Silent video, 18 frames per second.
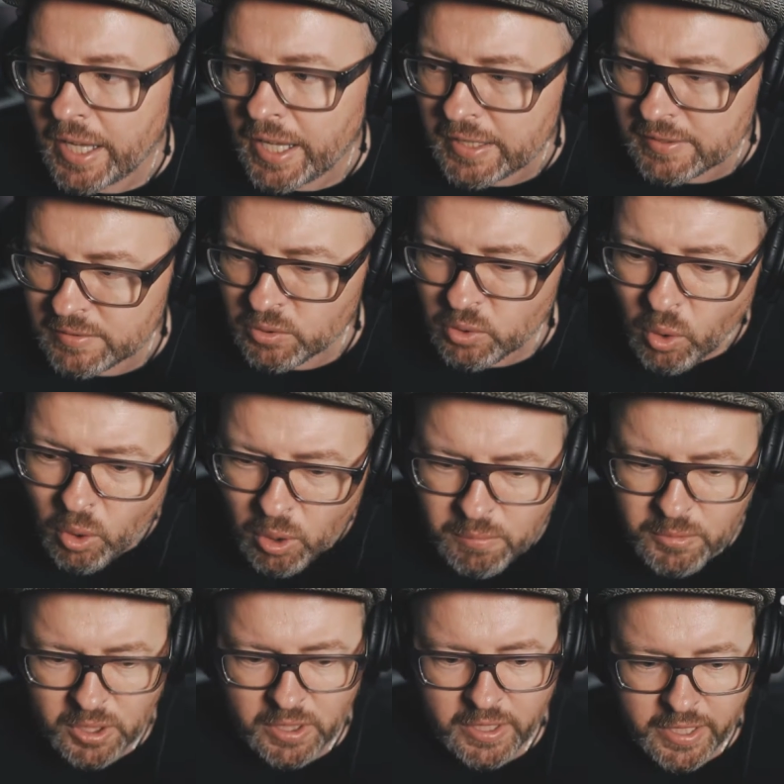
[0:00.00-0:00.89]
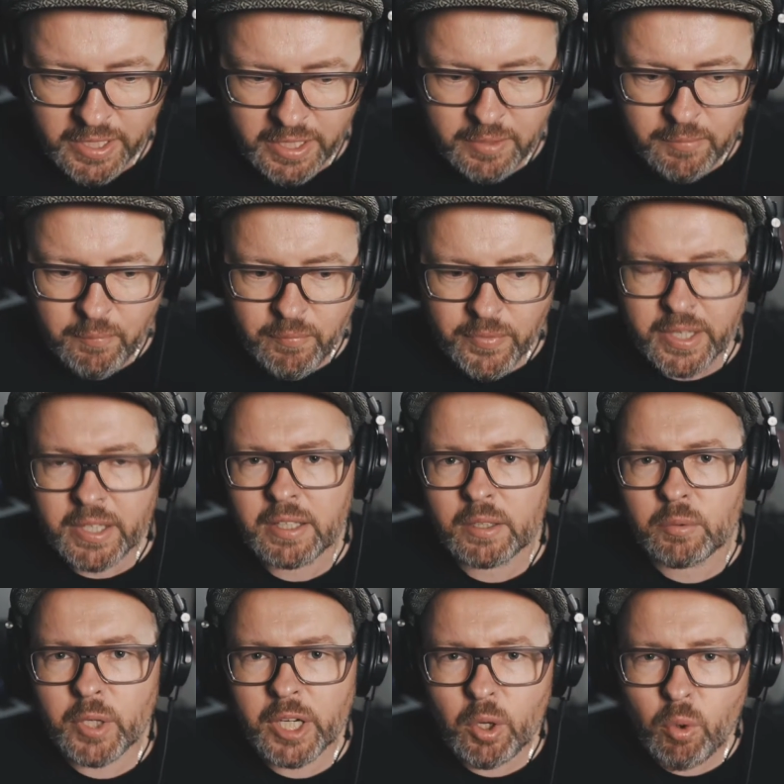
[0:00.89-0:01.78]
is normally
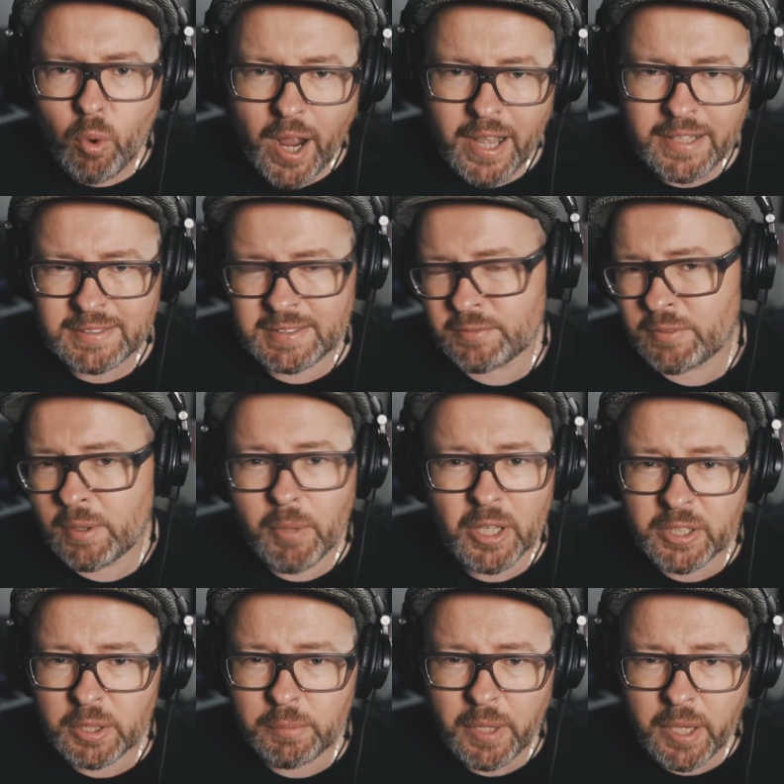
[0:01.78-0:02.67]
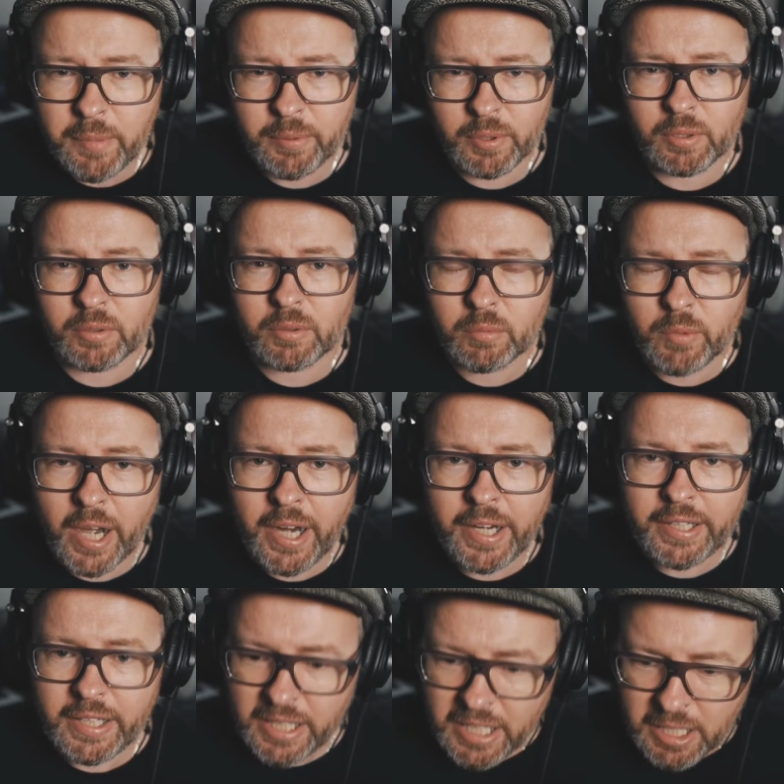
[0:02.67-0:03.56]
requests from other people, right?